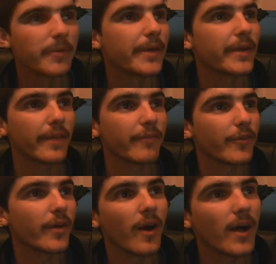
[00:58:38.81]
We've got to get through
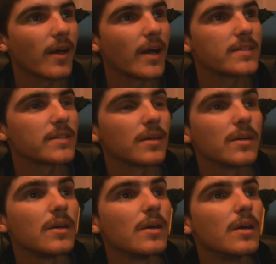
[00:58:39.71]
the highlights. So
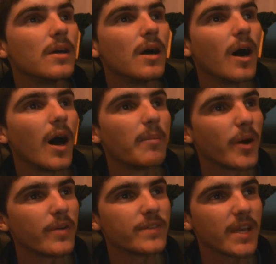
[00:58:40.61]

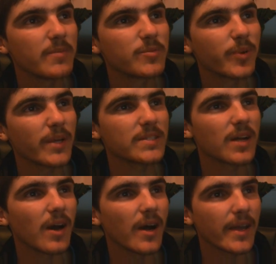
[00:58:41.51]
both teams pressed
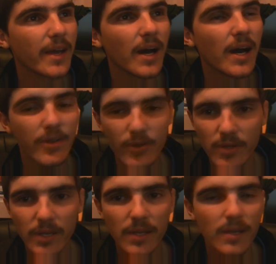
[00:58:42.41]
high and hard
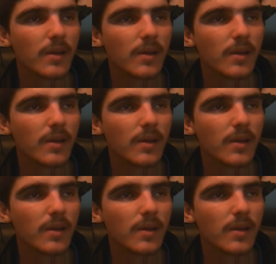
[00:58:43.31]
early